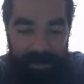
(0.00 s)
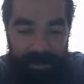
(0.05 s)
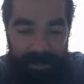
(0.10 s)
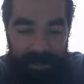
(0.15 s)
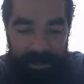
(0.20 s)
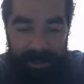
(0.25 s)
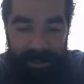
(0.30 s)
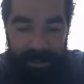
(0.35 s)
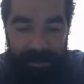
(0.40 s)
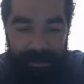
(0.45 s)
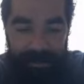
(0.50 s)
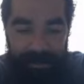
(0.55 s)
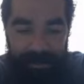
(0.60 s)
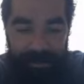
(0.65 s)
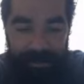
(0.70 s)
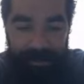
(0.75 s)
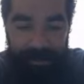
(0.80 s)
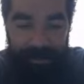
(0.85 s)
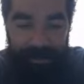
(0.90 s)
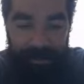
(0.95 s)
Okay.
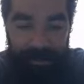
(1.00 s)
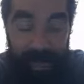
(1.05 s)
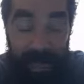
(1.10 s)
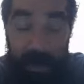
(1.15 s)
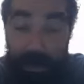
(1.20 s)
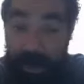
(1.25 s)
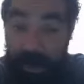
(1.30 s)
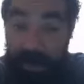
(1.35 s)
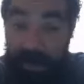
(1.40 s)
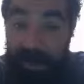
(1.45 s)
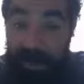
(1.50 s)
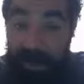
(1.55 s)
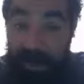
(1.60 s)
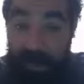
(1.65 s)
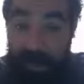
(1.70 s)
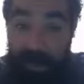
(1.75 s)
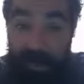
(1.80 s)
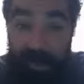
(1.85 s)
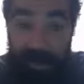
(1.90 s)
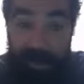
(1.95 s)
Apparently, it
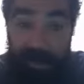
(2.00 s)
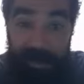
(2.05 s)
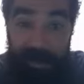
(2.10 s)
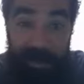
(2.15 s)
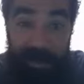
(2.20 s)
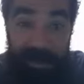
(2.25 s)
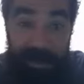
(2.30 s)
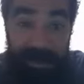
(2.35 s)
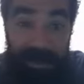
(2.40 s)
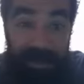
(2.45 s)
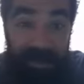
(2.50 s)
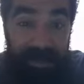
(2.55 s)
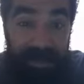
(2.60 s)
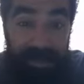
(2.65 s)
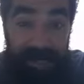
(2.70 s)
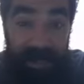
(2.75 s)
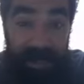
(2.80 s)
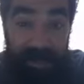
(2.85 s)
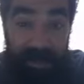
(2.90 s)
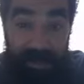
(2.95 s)
only goes through the mother
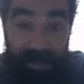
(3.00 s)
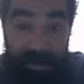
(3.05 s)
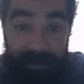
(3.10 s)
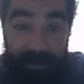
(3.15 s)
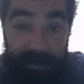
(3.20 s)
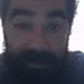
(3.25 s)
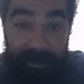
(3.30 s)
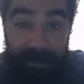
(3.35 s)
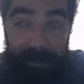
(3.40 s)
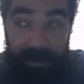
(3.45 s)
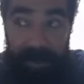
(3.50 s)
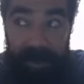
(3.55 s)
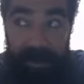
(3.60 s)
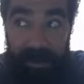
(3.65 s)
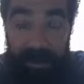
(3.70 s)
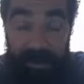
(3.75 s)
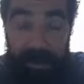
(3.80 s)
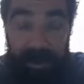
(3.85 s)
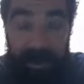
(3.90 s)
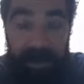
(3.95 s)
side though. I don't
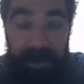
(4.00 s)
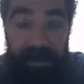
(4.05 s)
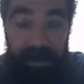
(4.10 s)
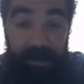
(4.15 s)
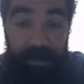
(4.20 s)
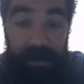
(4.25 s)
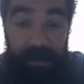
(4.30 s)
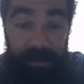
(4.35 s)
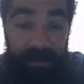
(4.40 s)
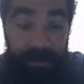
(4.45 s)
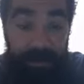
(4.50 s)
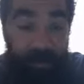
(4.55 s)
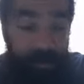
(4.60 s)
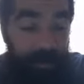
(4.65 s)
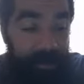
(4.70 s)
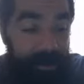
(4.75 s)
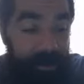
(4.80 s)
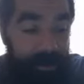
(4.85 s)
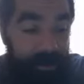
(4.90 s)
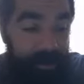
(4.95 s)
know who makes these fucking
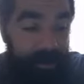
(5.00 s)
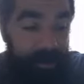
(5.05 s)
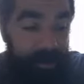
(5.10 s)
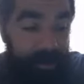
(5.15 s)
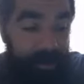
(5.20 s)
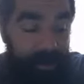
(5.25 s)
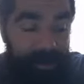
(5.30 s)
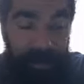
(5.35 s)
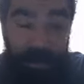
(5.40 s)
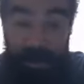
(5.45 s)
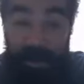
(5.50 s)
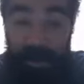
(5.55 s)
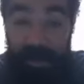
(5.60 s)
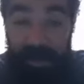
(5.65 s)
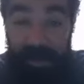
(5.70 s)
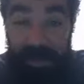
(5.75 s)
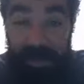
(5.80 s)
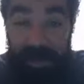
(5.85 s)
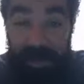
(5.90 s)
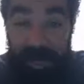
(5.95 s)
rules. So
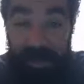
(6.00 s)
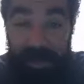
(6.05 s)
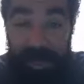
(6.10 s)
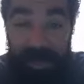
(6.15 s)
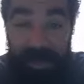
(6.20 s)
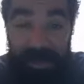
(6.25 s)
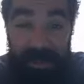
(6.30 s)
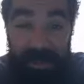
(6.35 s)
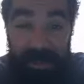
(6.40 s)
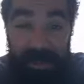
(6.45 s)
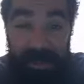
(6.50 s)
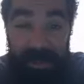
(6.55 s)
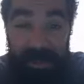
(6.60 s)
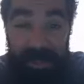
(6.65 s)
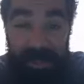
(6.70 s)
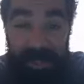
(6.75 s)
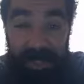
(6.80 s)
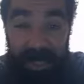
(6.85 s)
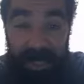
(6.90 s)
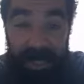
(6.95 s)
culturally, I'm not Jewish,
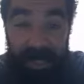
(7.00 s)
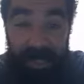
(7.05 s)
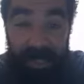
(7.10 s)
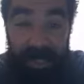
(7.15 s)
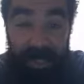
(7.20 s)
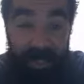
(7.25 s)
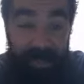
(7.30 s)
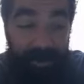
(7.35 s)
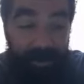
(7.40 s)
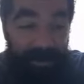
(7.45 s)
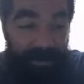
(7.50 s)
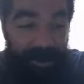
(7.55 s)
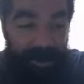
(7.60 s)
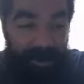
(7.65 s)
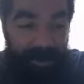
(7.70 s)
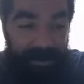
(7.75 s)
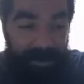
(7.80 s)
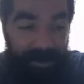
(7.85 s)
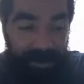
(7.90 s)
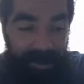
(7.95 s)
but genetically, I'm part.
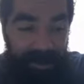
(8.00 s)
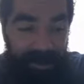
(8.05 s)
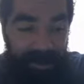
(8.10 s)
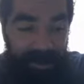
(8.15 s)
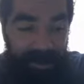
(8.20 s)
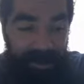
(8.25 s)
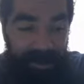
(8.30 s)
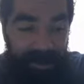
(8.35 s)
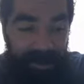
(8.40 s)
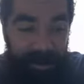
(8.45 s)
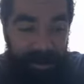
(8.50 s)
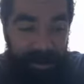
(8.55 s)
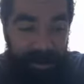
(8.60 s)
Go figure.